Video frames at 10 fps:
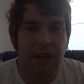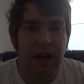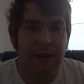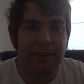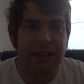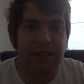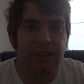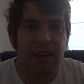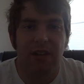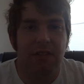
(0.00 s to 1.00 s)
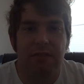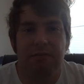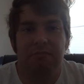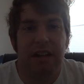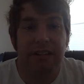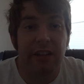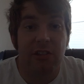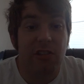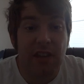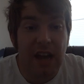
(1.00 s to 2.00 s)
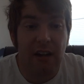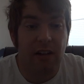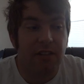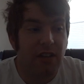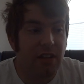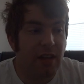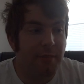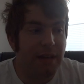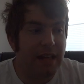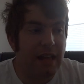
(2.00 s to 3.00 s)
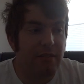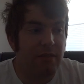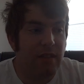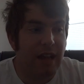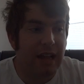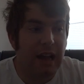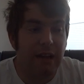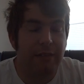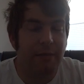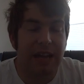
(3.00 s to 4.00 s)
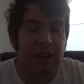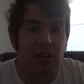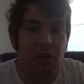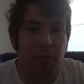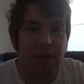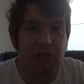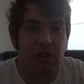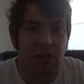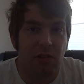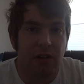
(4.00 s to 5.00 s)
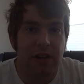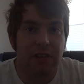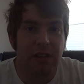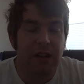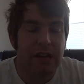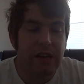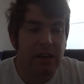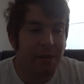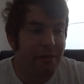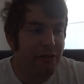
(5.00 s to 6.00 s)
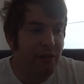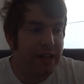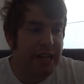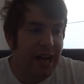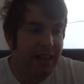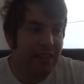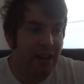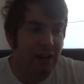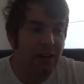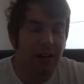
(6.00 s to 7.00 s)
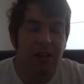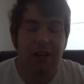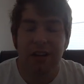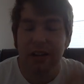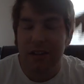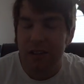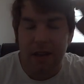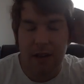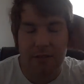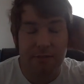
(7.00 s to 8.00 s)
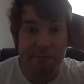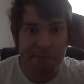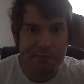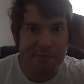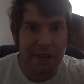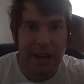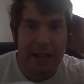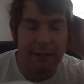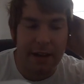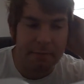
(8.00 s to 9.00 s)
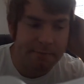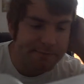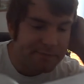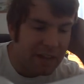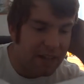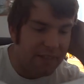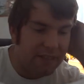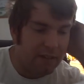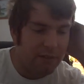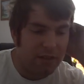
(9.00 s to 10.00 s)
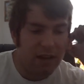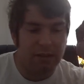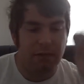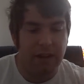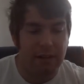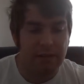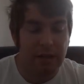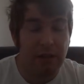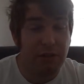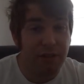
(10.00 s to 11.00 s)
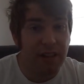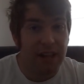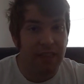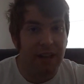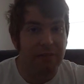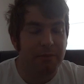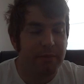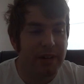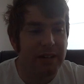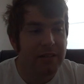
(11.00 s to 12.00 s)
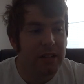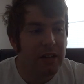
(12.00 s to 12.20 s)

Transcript: I mean, so it didn't scare us, because, I mean, that guy was making a whole bunch of noise, you know, before he got there. So, anyway, I thought that was kind of weird. It was funny, though, but